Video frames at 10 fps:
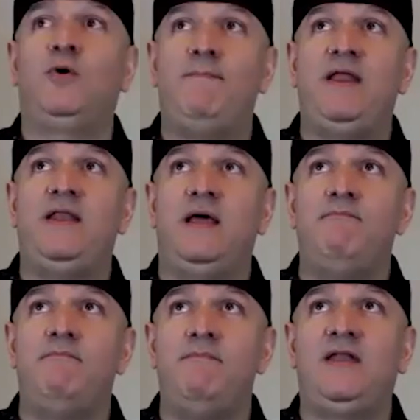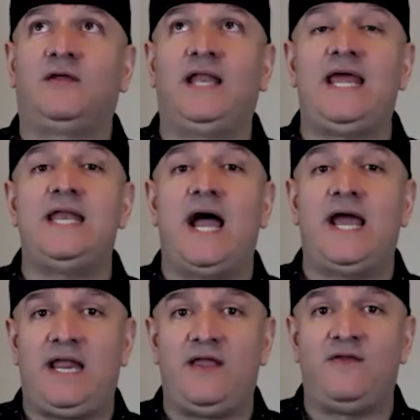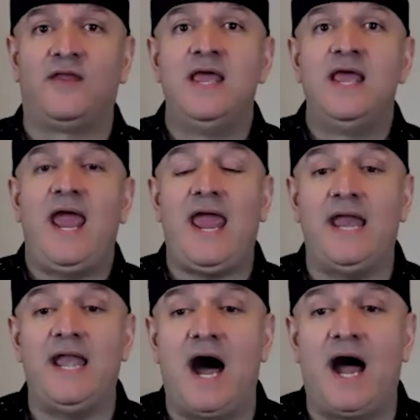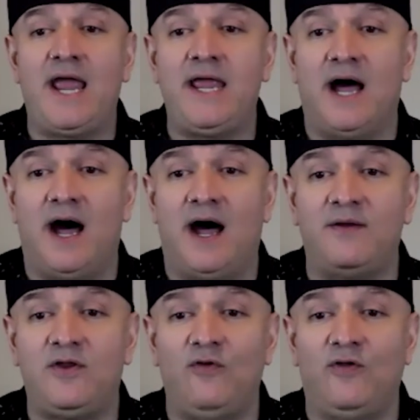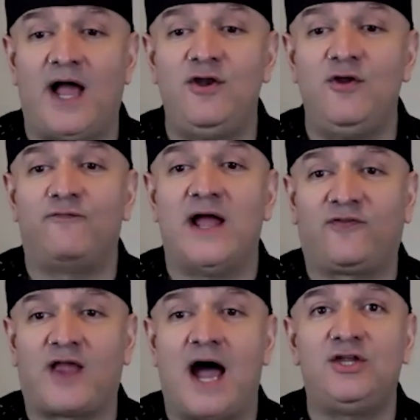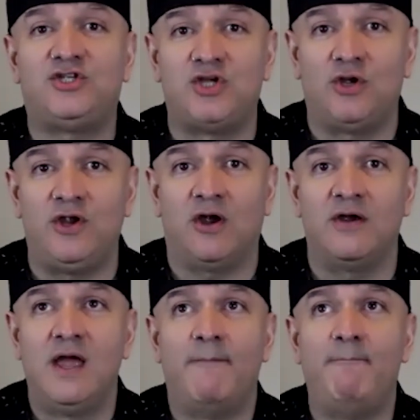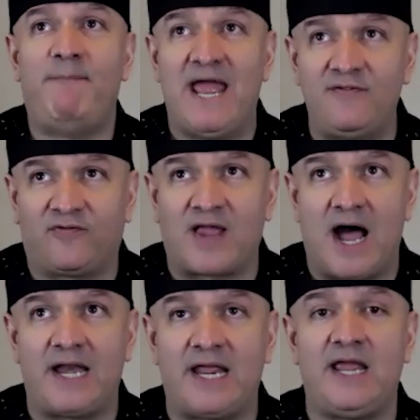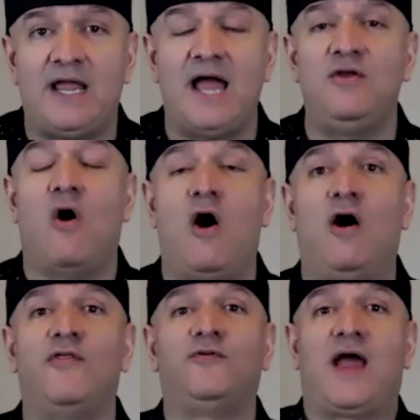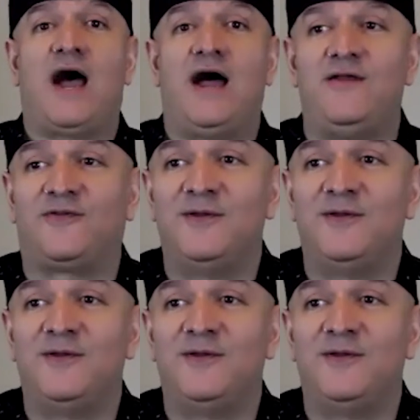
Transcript: have been the mid to late '90s and I, uh, you, I knew Fred Scotti Jr., Ben oh, Scotty. Yeah. I yeah. knew all and those Tony. guys.